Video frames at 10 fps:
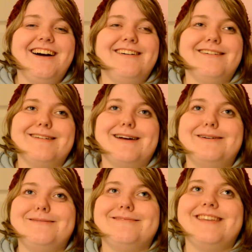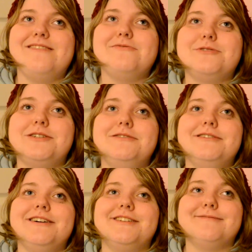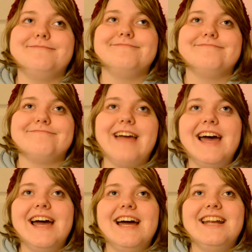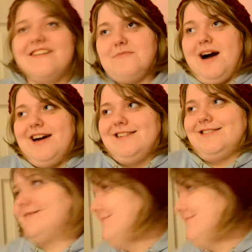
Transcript: oh no, they're all too good. Never mind.